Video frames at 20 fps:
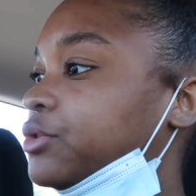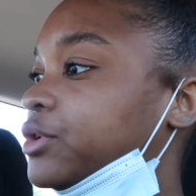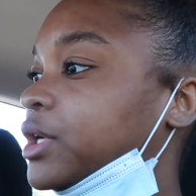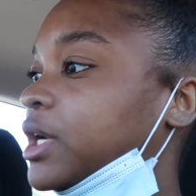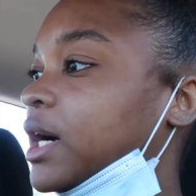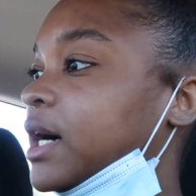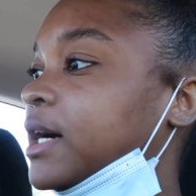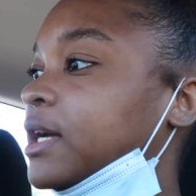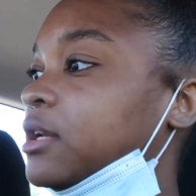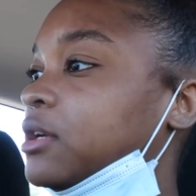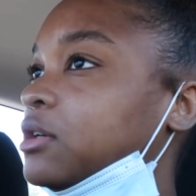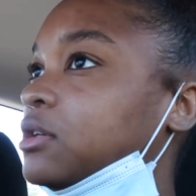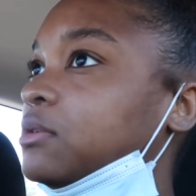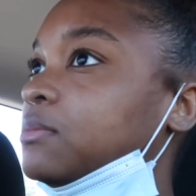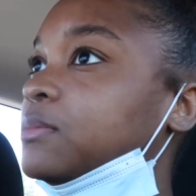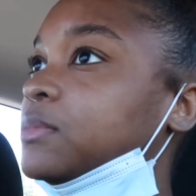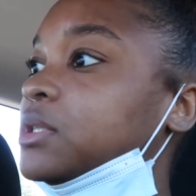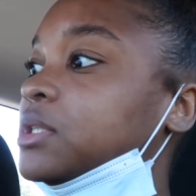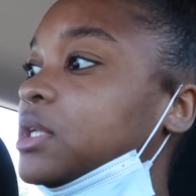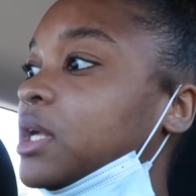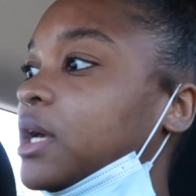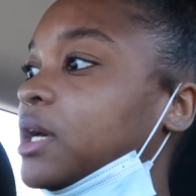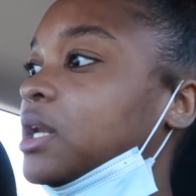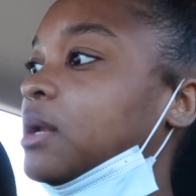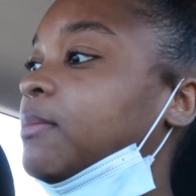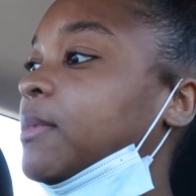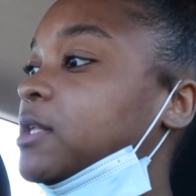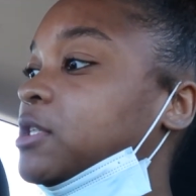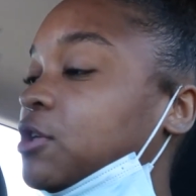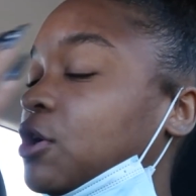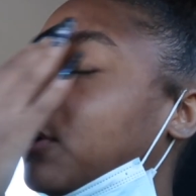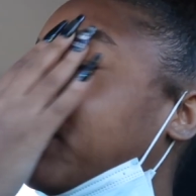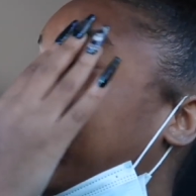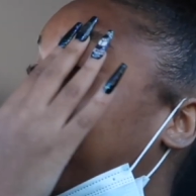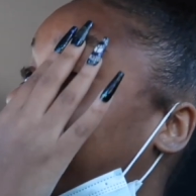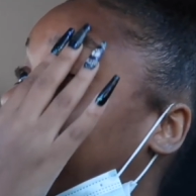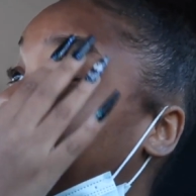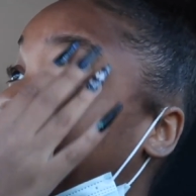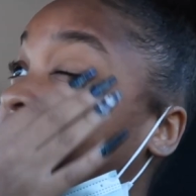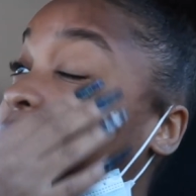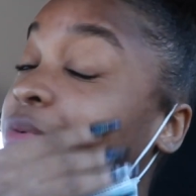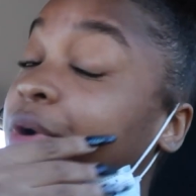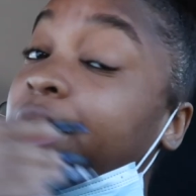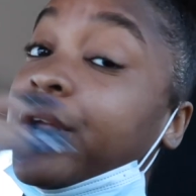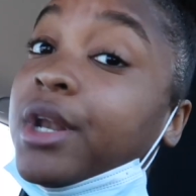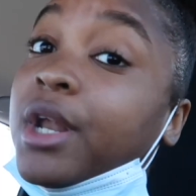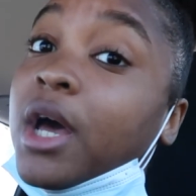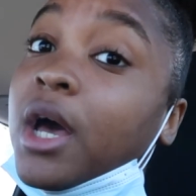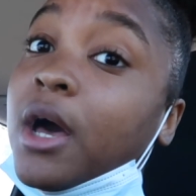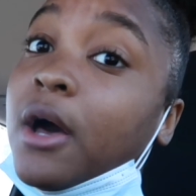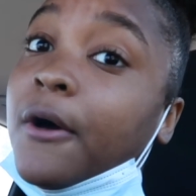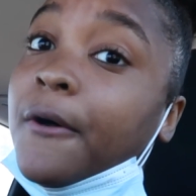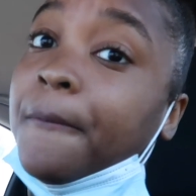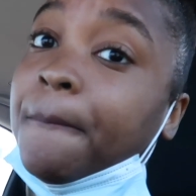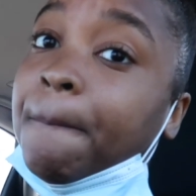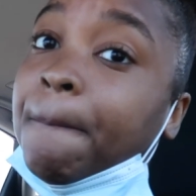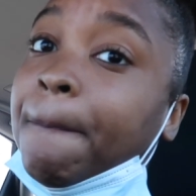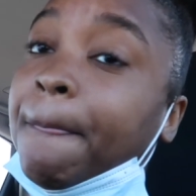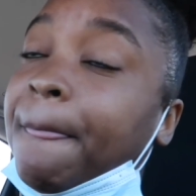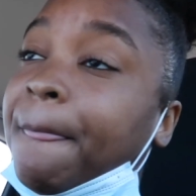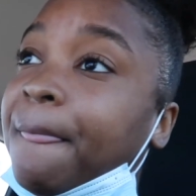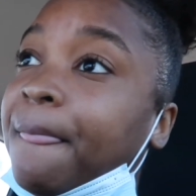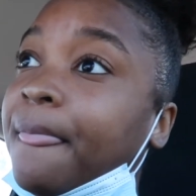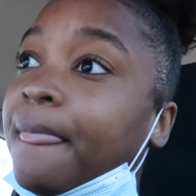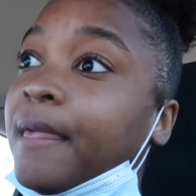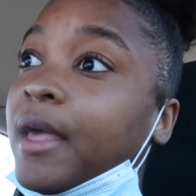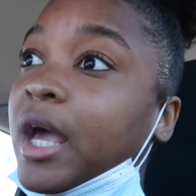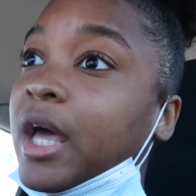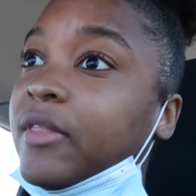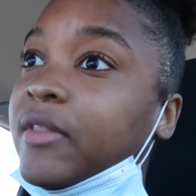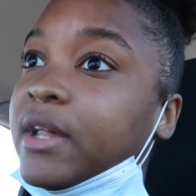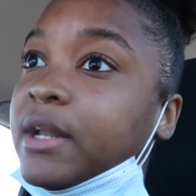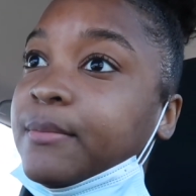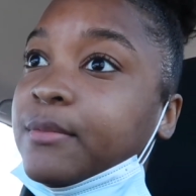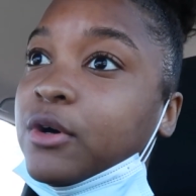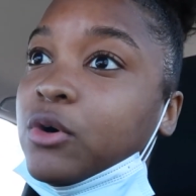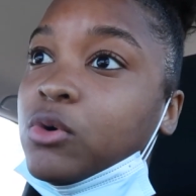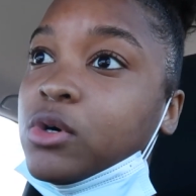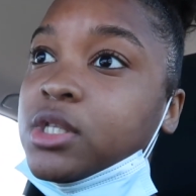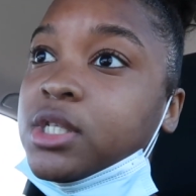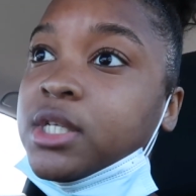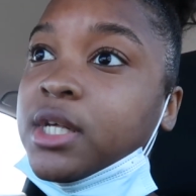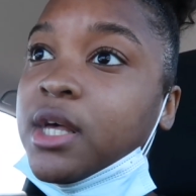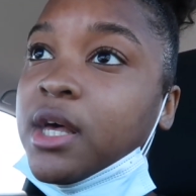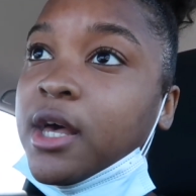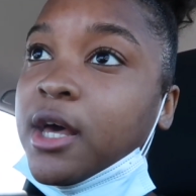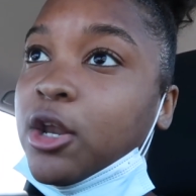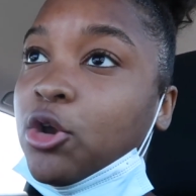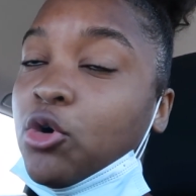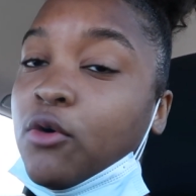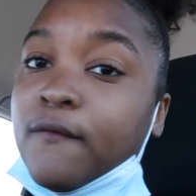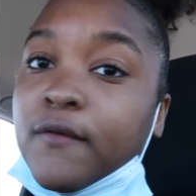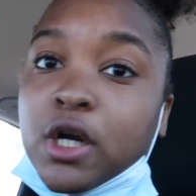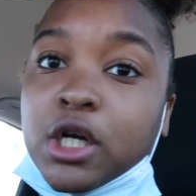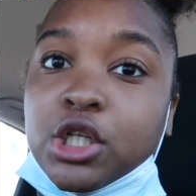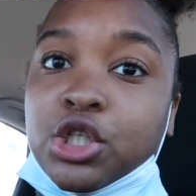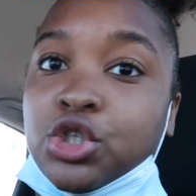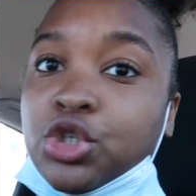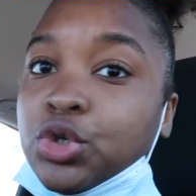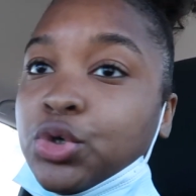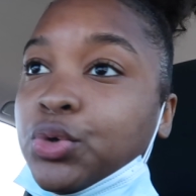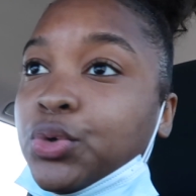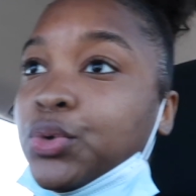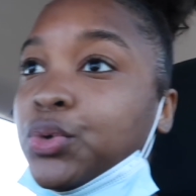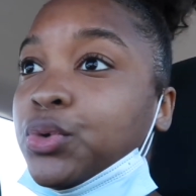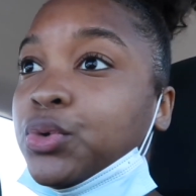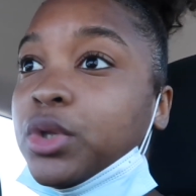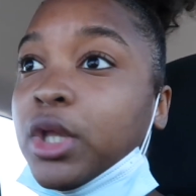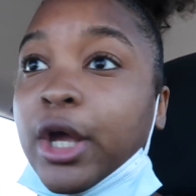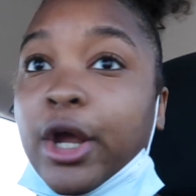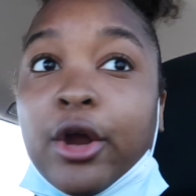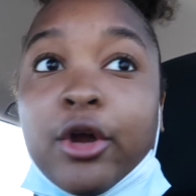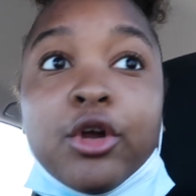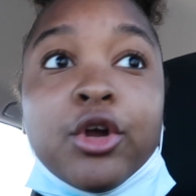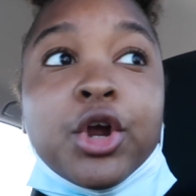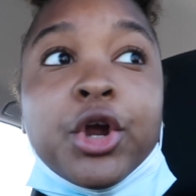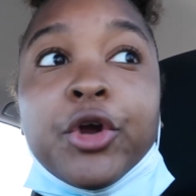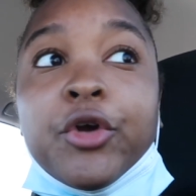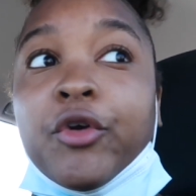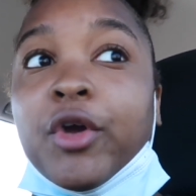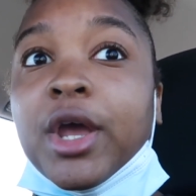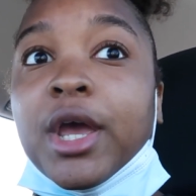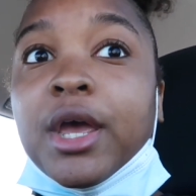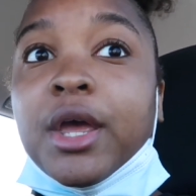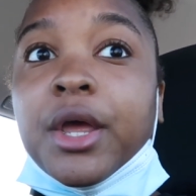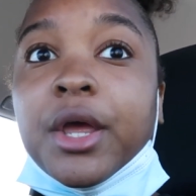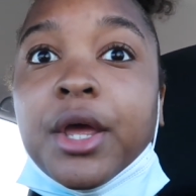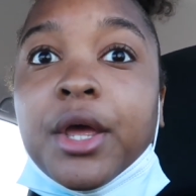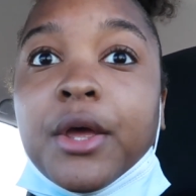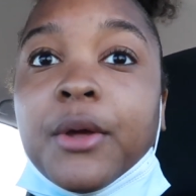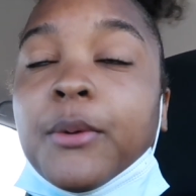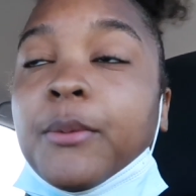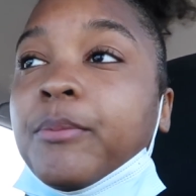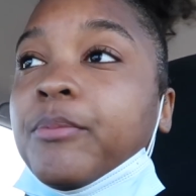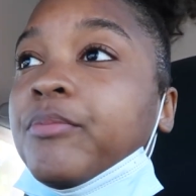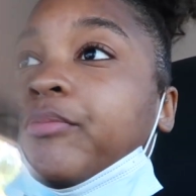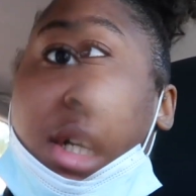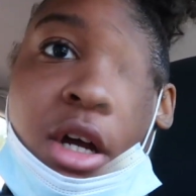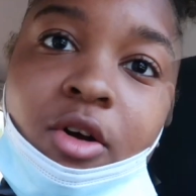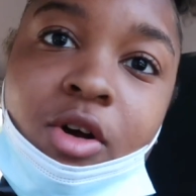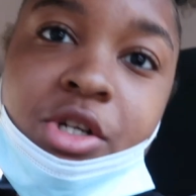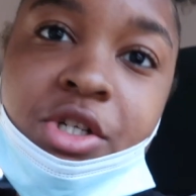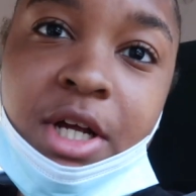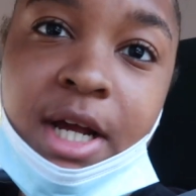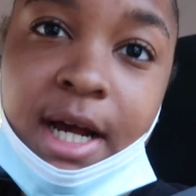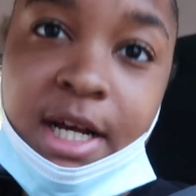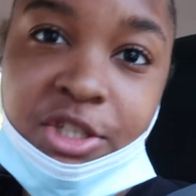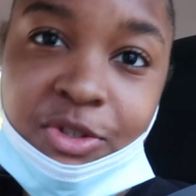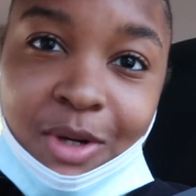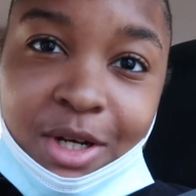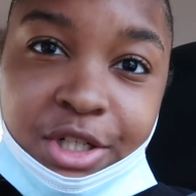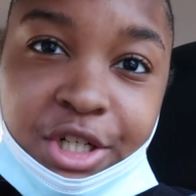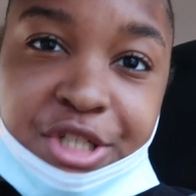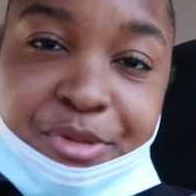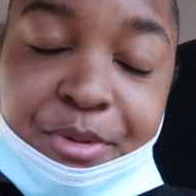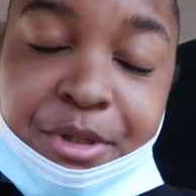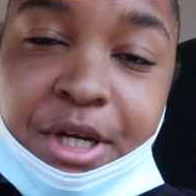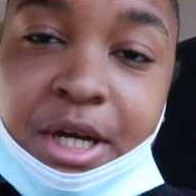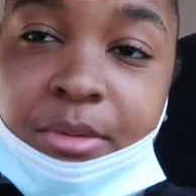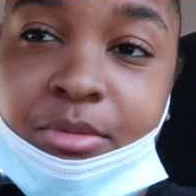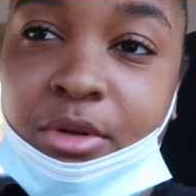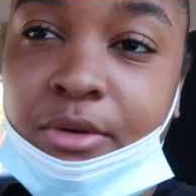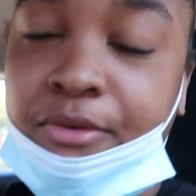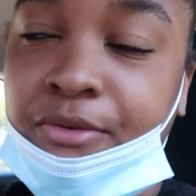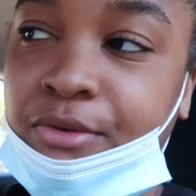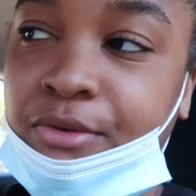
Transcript: 3 items and I'm about to go pick it up right now. And then I'm going to head over to their crib. All right, you guys, so I just picked up the